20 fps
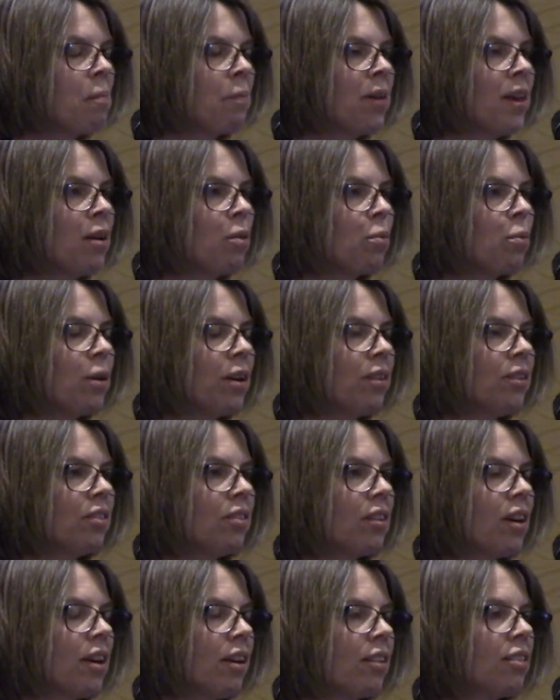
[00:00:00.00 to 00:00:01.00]
It
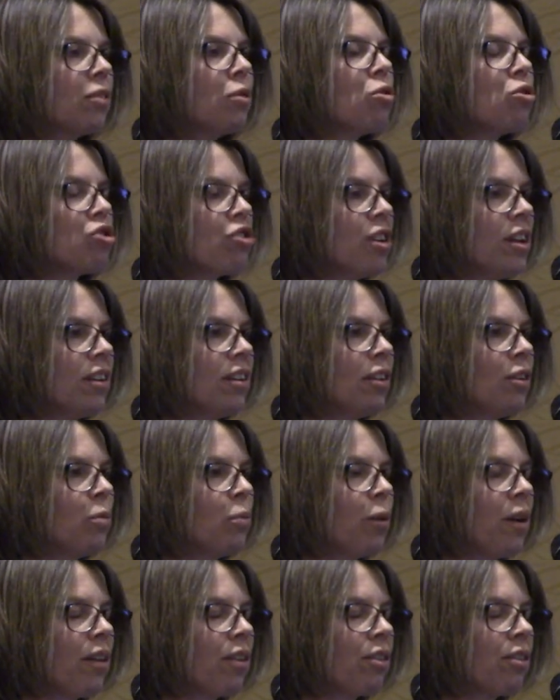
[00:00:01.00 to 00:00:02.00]
was associated
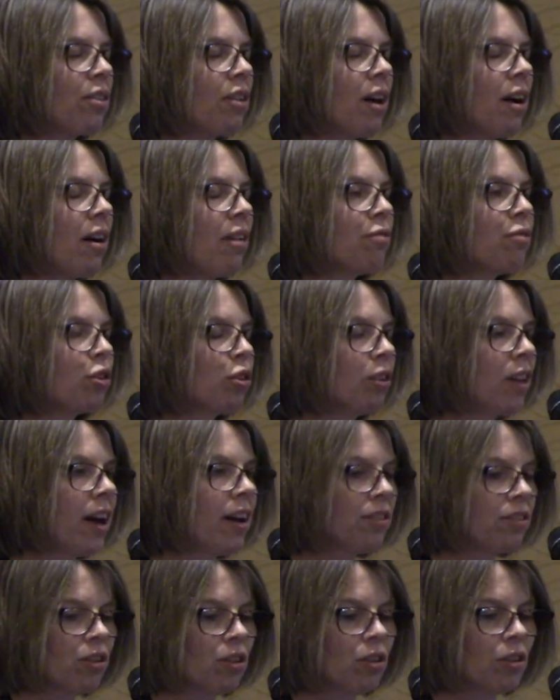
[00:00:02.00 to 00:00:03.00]
with
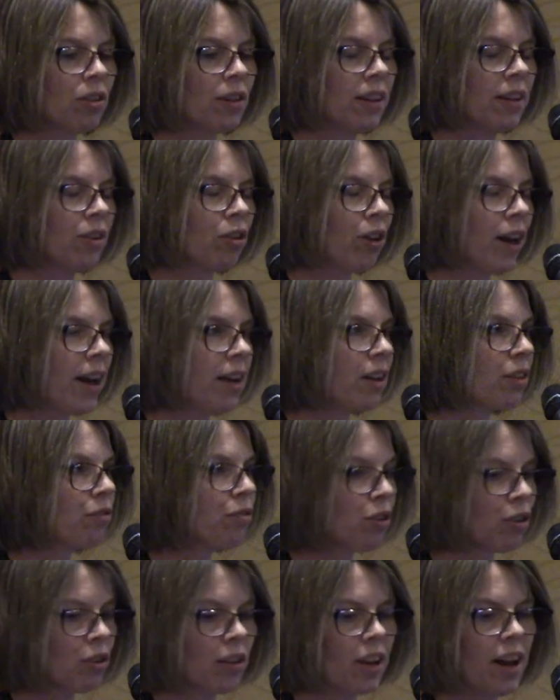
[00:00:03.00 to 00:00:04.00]
fertilizer, inorganic
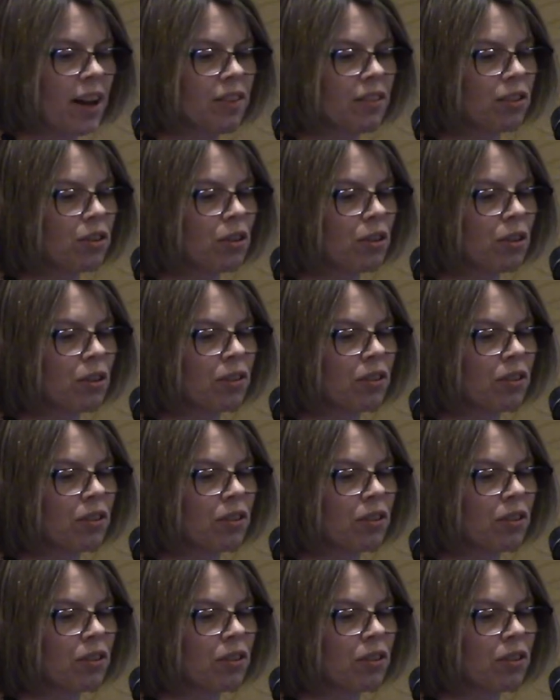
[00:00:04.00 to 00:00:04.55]
fertilizer.